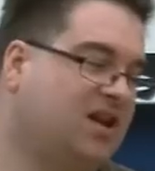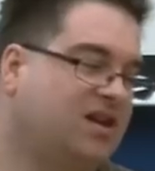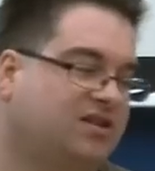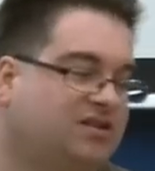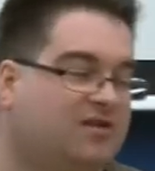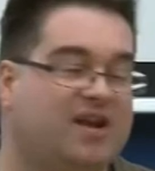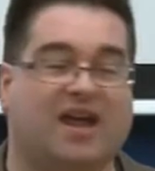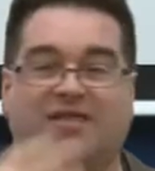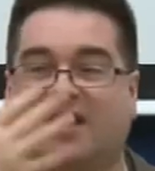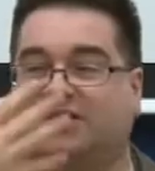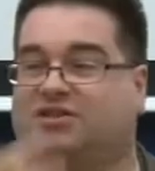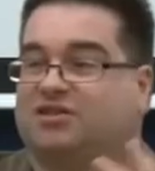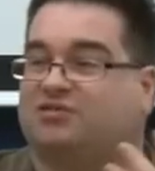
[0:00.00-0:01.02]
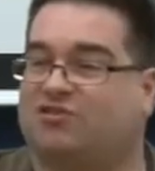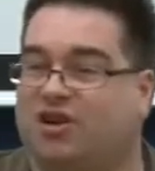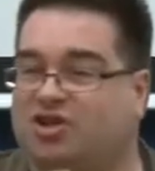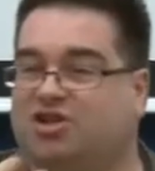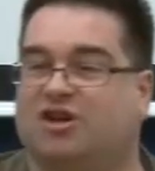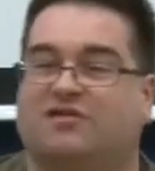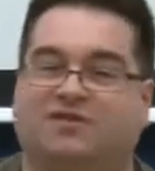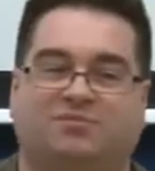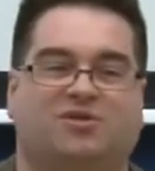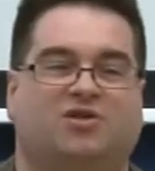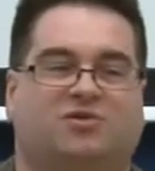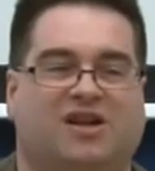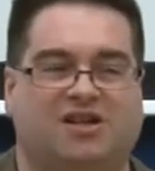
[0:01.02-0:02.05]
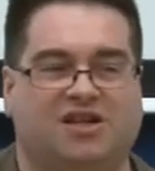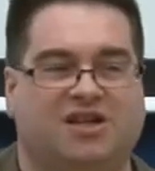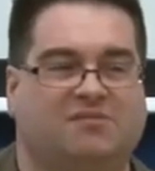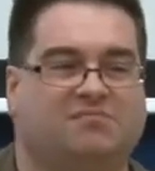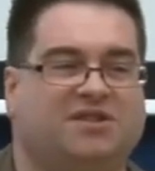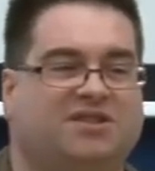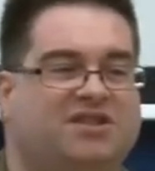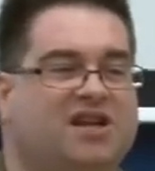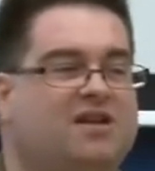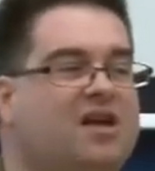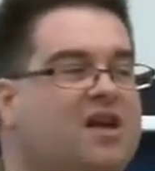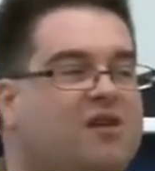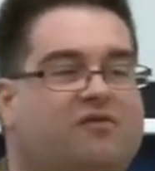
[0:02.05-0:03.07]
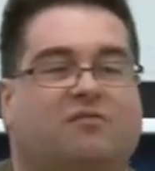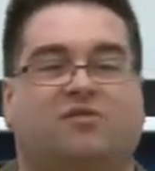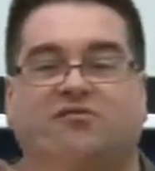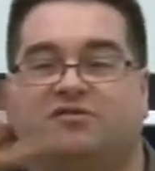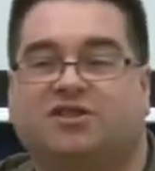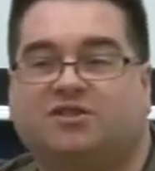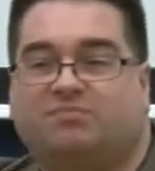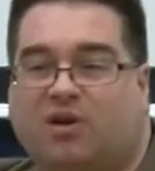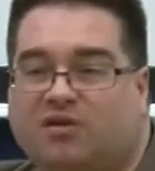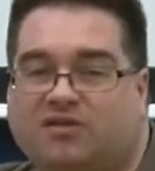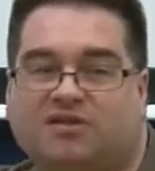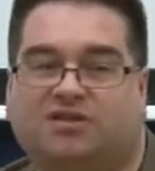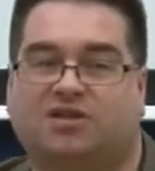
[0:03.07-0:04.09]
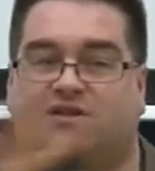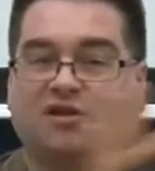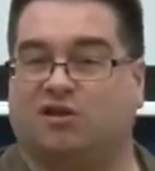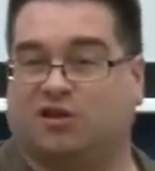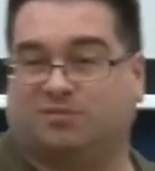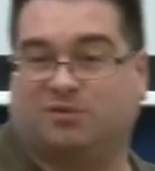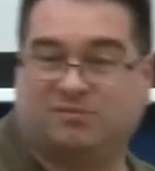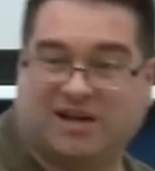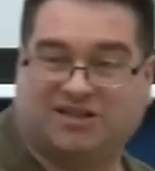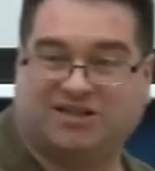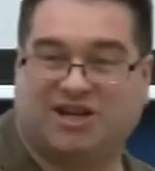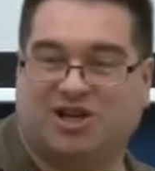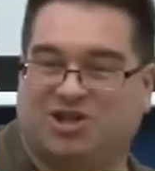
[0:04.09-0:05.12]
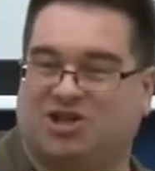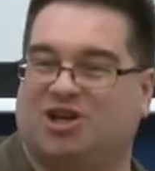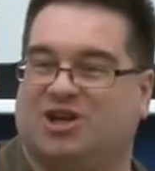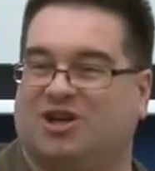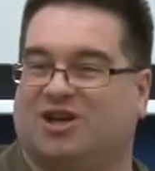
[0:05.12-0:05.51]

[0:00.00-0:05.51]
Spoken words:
So again, that structure of spirituality can be seen from the response to the gospel message,